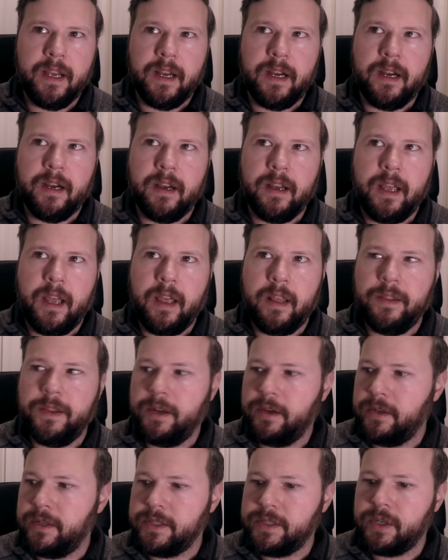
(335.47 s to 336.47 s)
Uh,
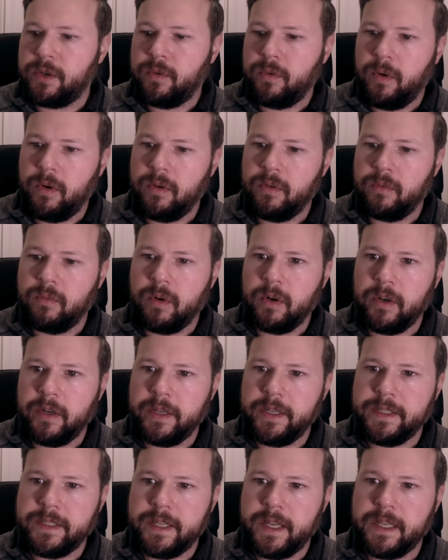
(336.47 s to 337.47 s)
there is a quote where
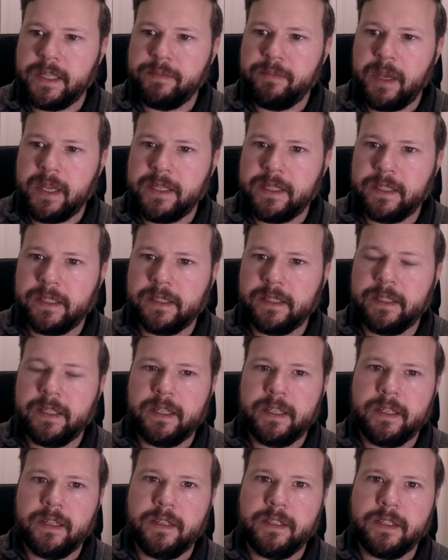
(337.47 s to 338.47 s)
he says basically
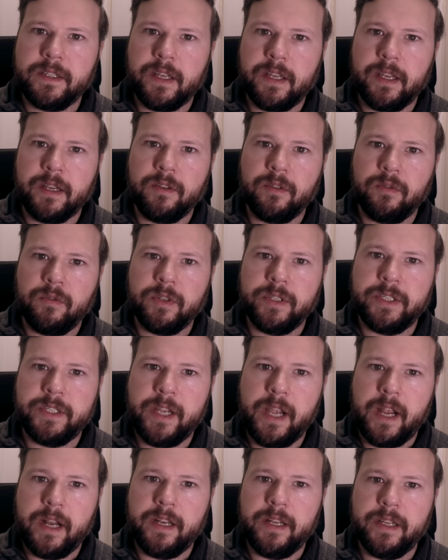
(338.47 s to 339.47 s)
it's like
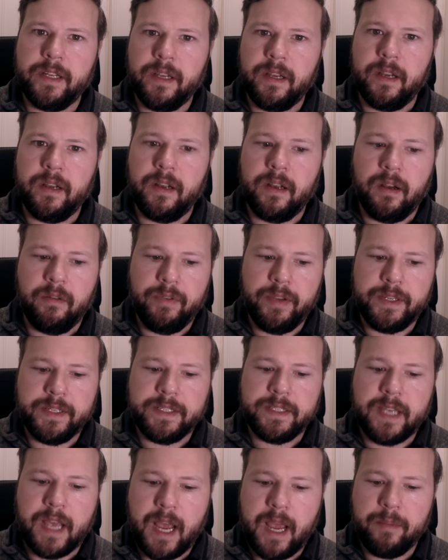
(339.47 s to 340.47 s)
Christianity of his
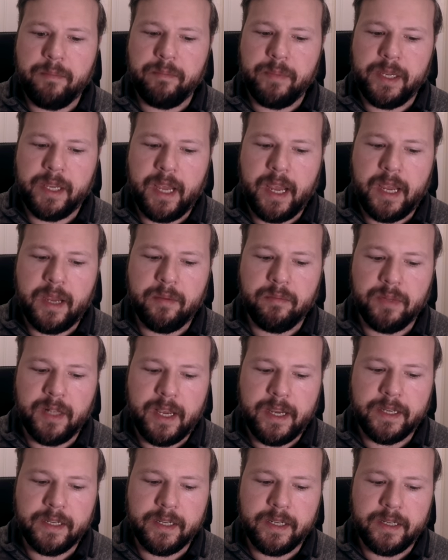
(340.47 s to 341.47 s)
time became
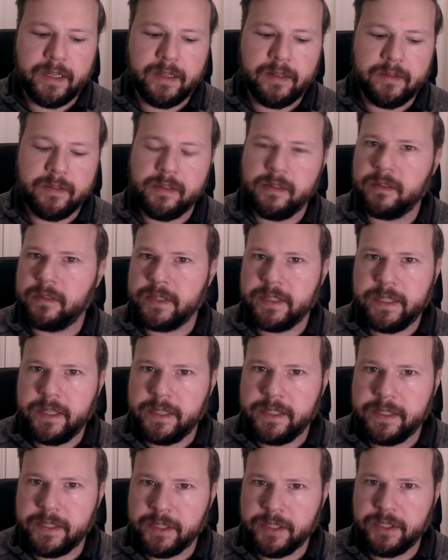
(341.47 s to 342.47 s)
like a you know
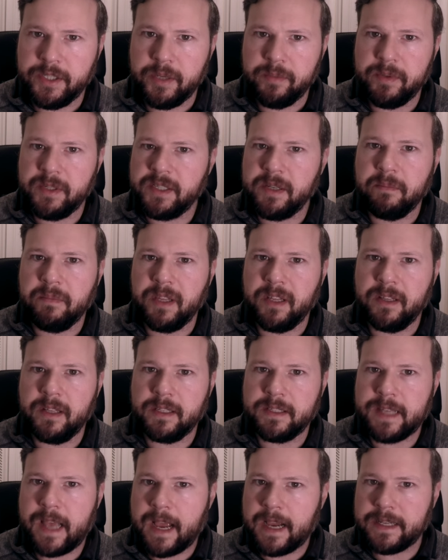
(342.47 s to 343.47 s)
citizenship it's something
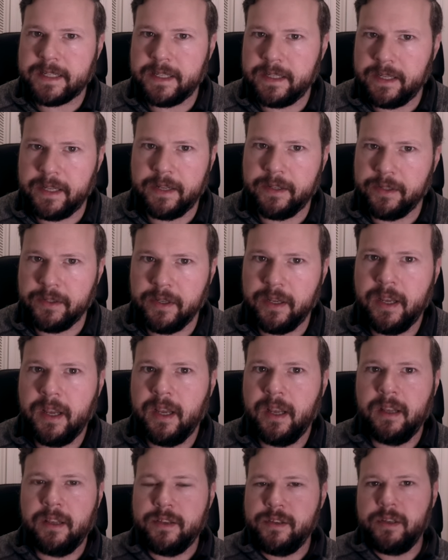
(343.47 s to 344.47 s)
that's accidental
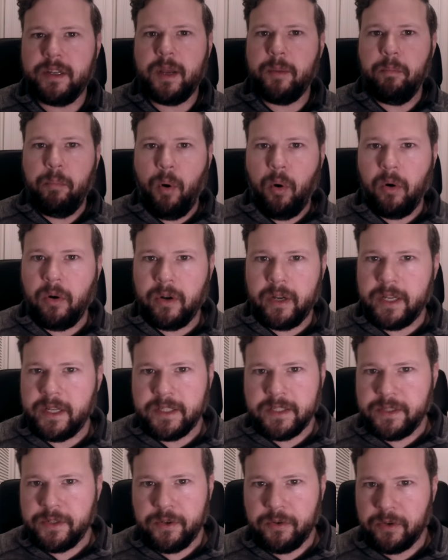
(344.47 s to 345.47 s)
you get born
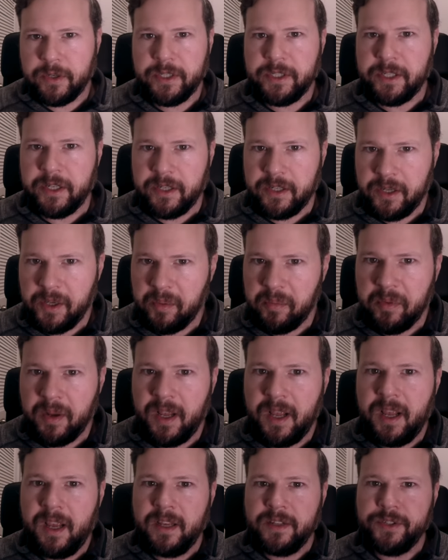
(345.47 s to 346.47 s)
into christendom
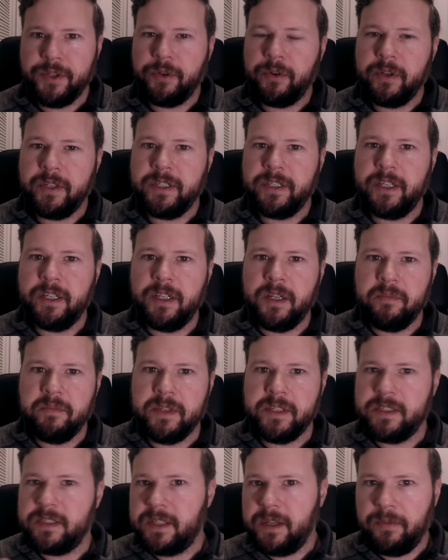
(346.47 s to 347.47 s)
so christendom
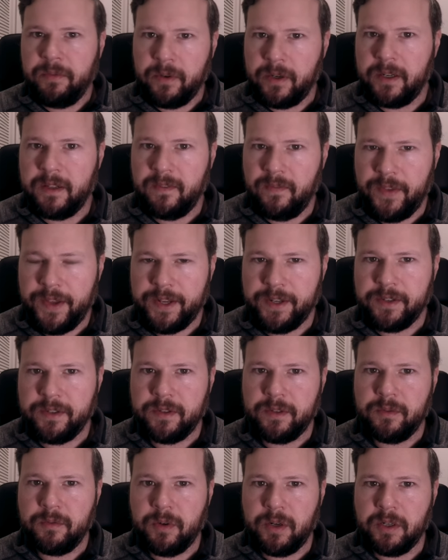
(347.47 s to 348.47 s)
is different
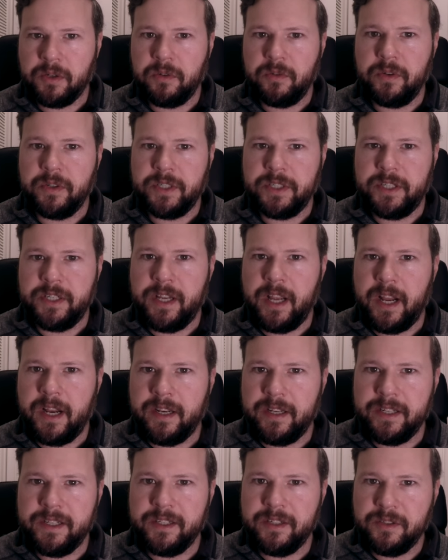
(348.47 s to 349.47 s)
than what
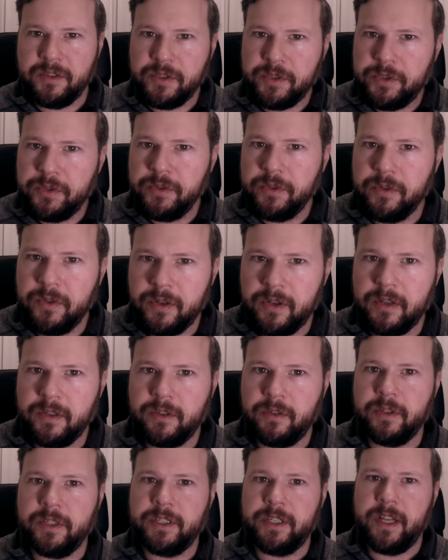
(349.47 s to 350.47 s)
christianity true
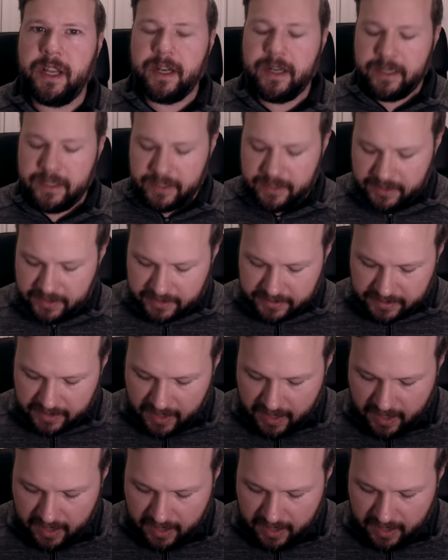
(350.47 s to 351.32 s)
christianity is